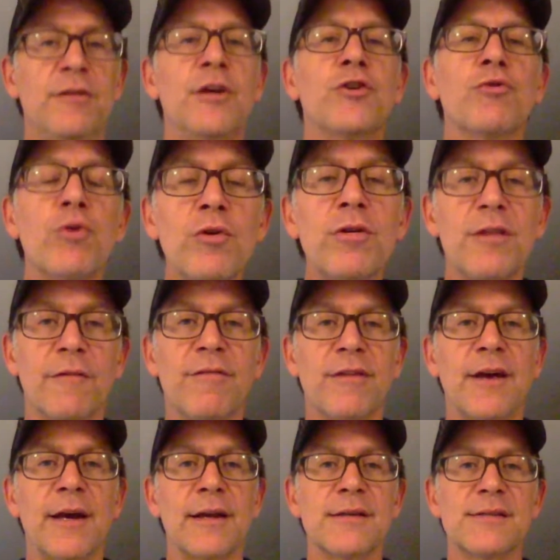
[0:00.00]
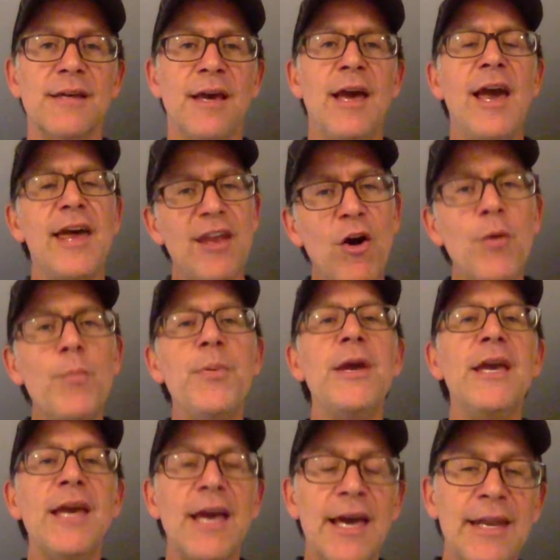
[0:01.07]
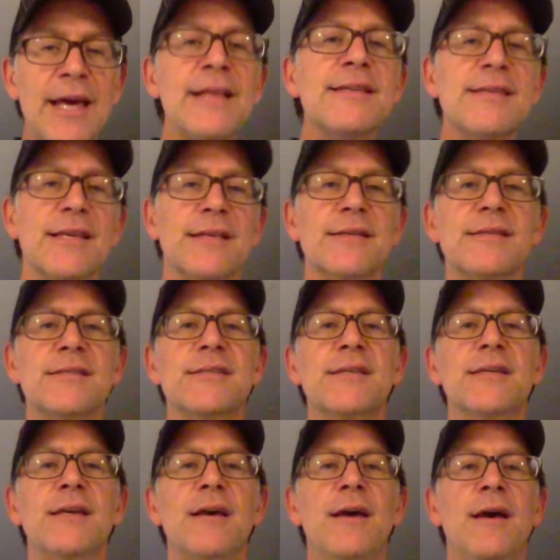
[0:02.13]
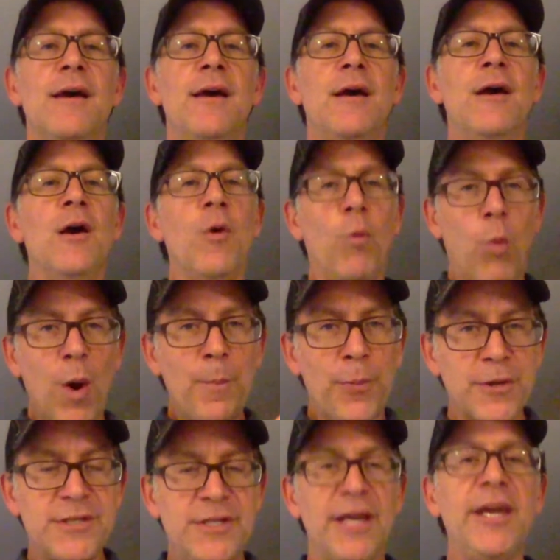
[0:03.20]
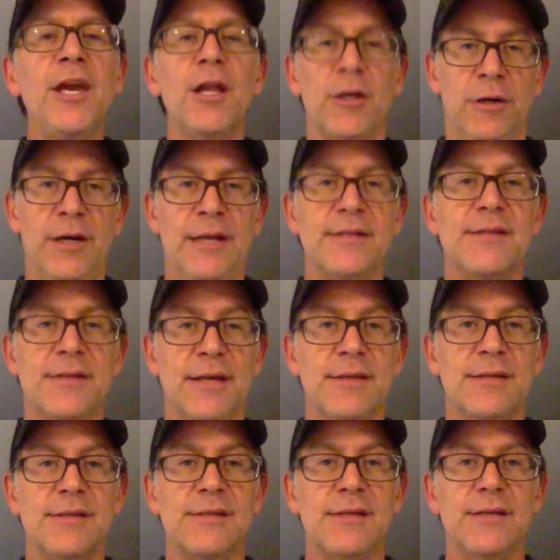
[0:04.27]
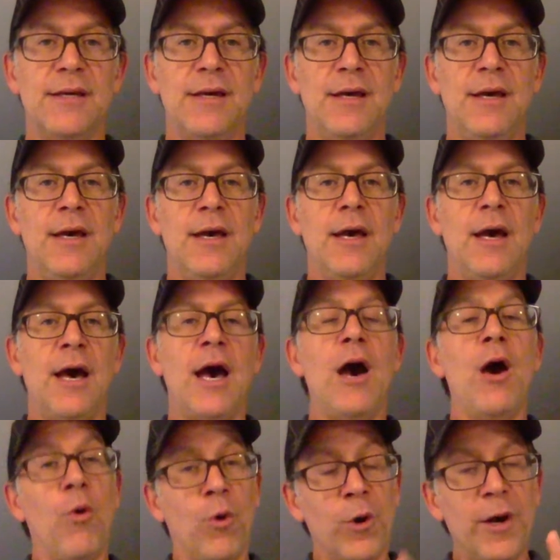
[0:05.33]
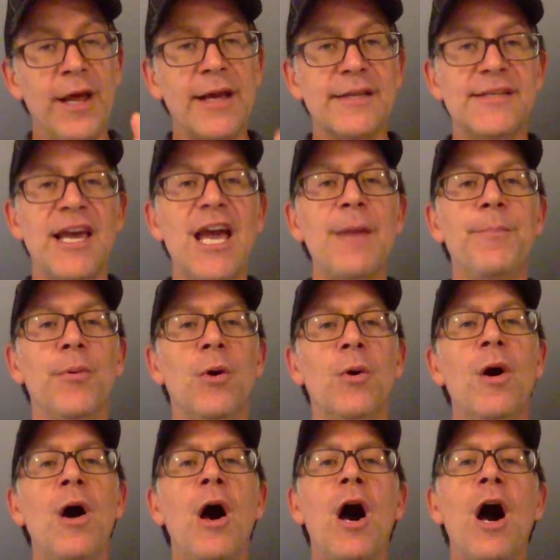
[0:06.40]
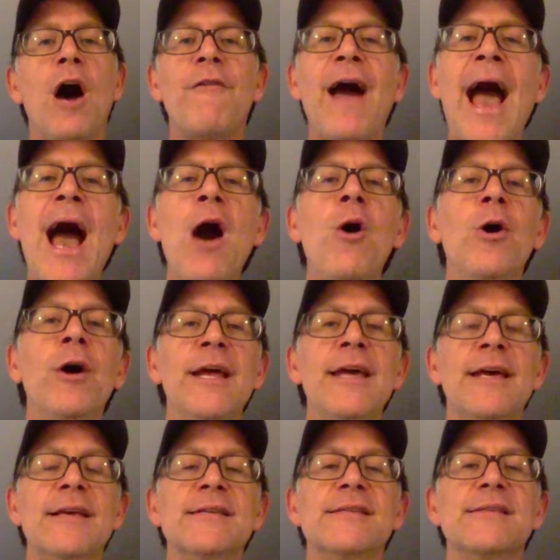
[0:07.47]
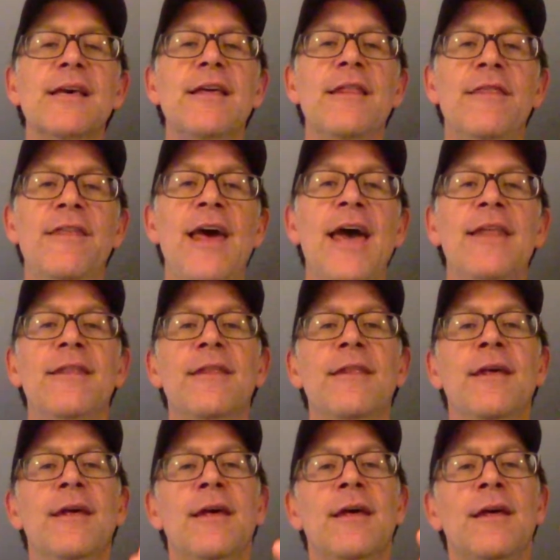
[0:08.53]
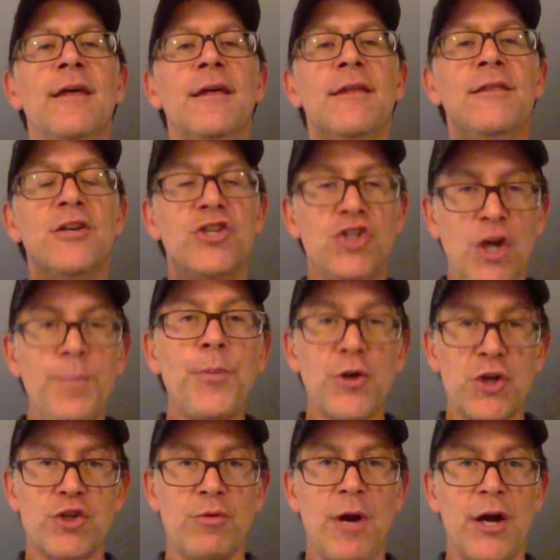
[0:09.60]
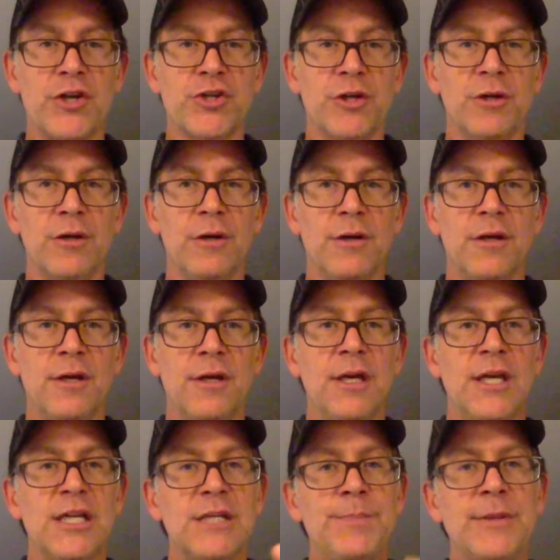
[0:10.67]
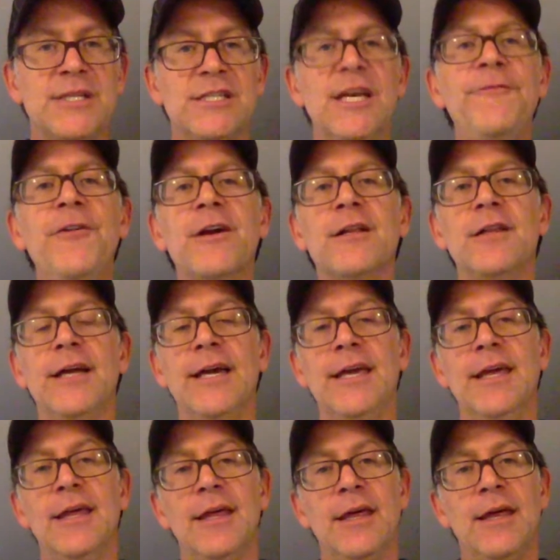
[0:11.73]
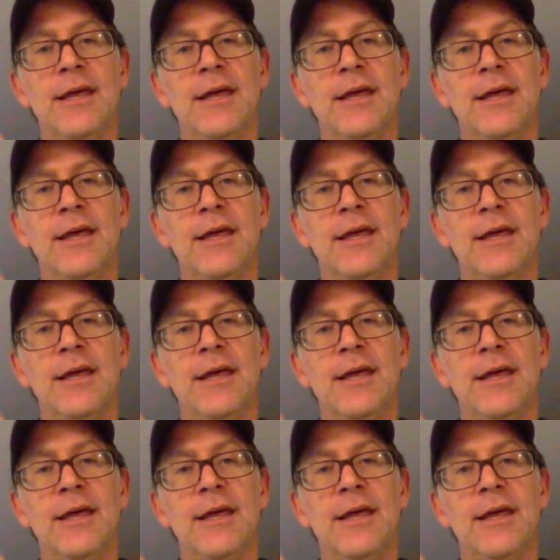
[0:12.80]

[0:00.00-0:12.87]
the truth of things. And that would be an instance, one particular instance, or an example of how it is that the superstructure, specifically